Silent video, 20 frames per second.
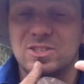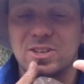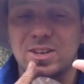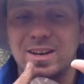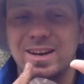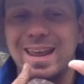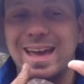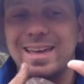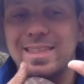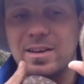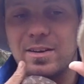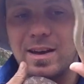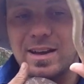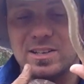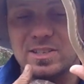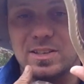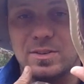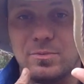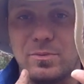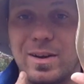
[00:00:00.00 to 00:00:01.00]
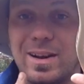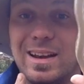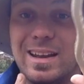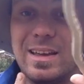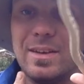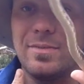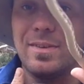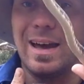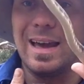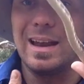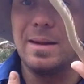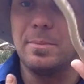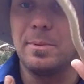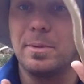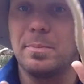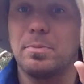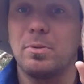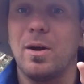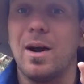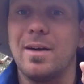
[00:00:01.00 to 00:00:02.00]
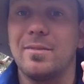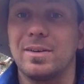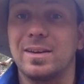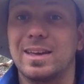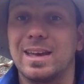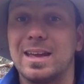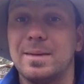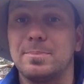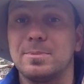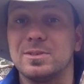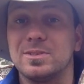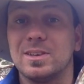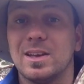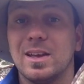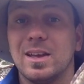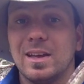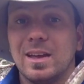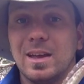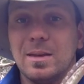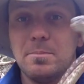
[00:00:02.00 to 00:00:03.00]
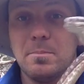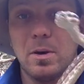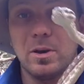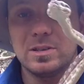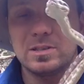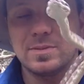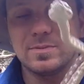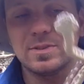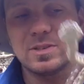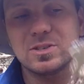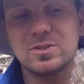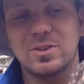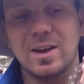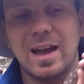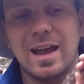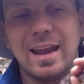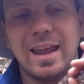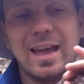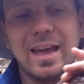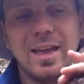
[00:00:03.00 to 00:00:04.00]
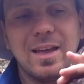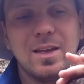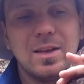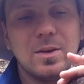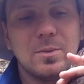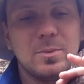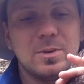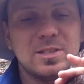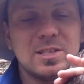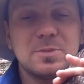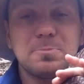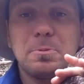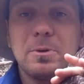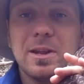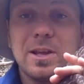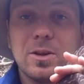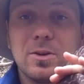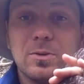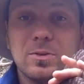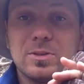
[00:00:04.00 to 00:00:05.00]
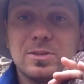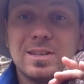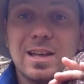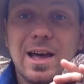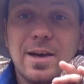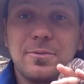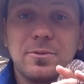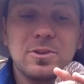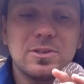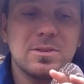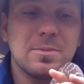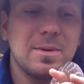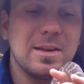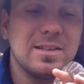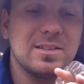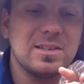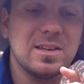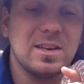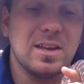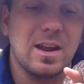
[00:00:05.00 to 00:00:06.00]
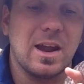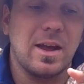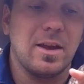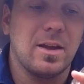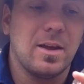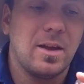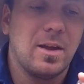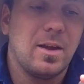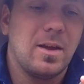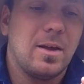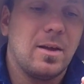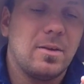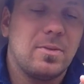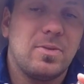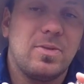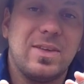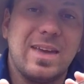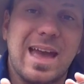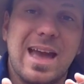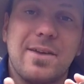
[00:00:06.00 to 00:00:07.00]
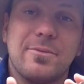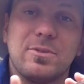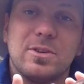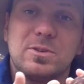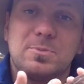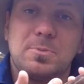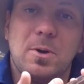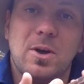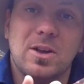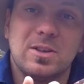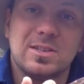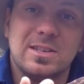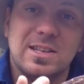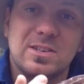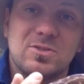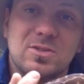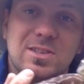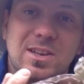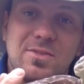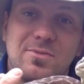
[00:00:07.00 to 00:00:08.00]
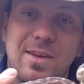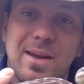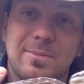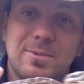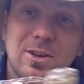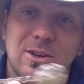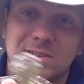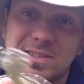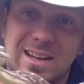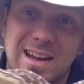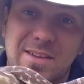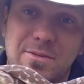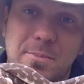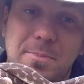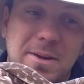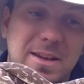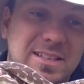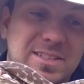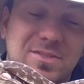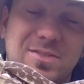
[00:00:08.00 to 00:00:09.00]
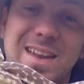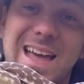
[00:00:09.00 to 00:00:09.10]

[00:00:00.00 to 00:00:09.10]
So today they're actually readily available to private keepers in most of Australia, which is pretty cool stuff, because it means that, you know, the average person interested in reptiles can have a piece of